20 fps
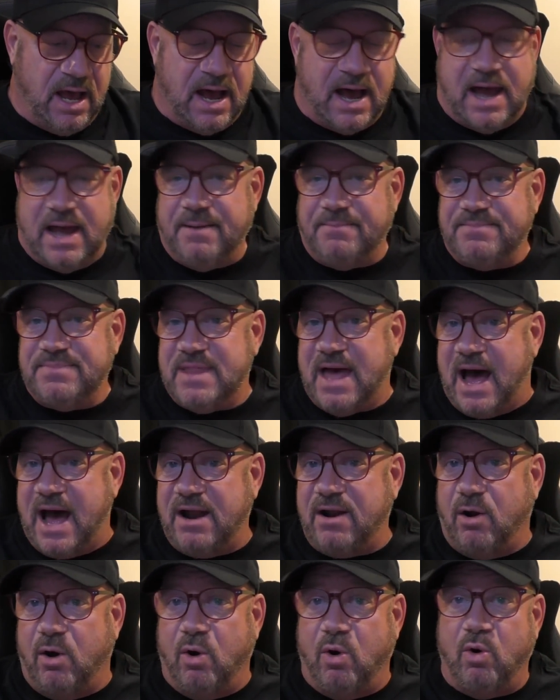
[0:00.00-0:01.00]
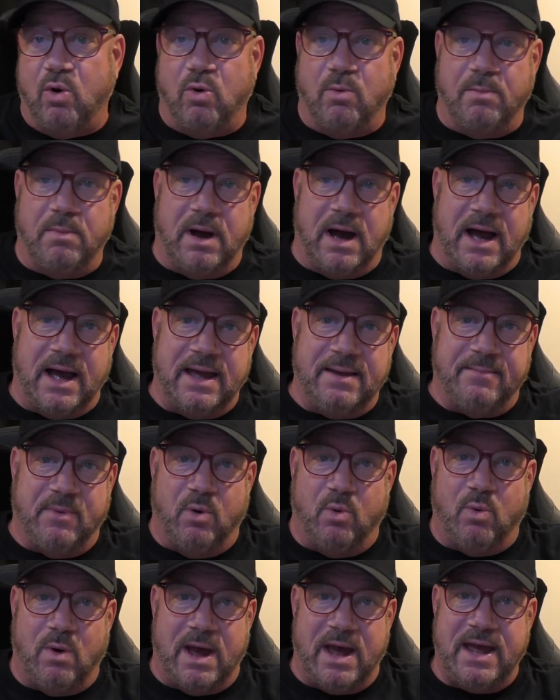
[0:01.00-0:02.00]
I am not home, I am
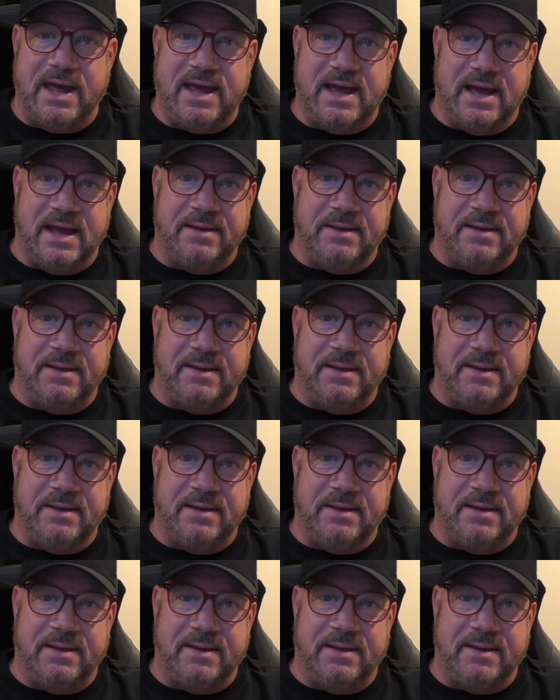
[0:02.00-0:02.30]
away.